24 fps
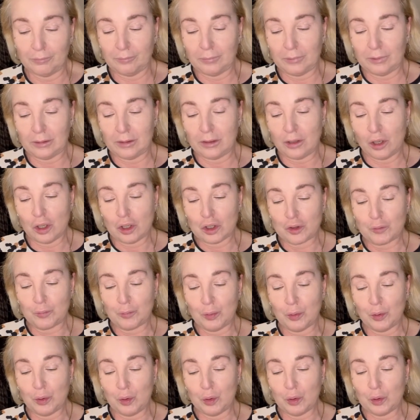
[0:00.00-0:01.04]
large
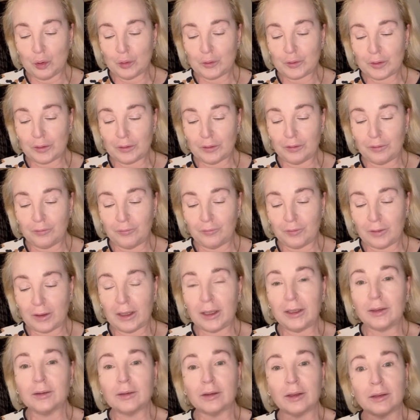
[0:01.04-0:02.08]
pores on your
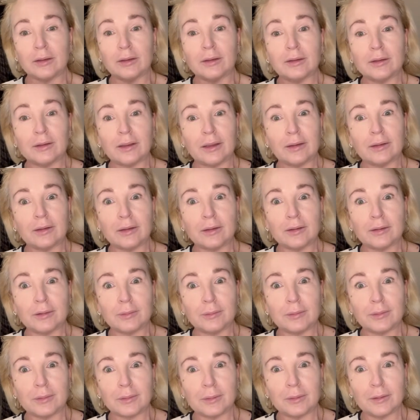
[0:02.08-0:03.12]
face. God, it's taking some
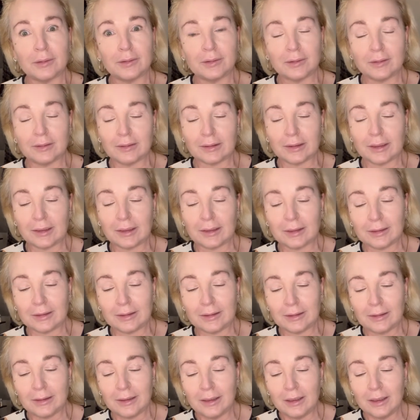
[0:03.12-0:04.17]
squeezing to get out.
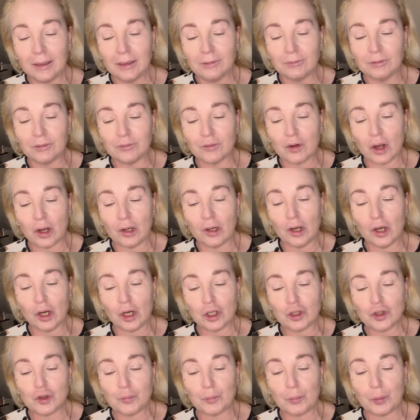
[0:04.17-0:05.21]
If you've got
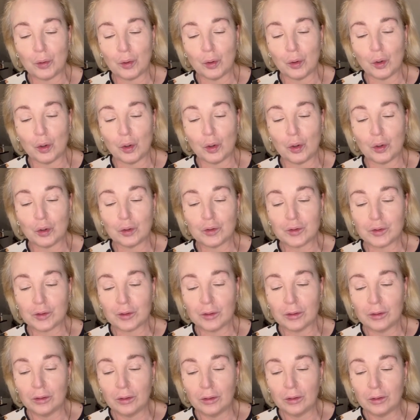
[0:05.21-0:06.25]
large pores
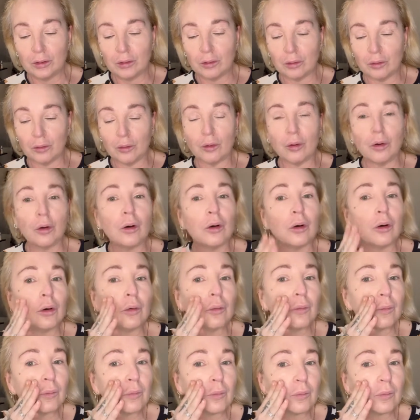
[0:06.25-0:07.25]
or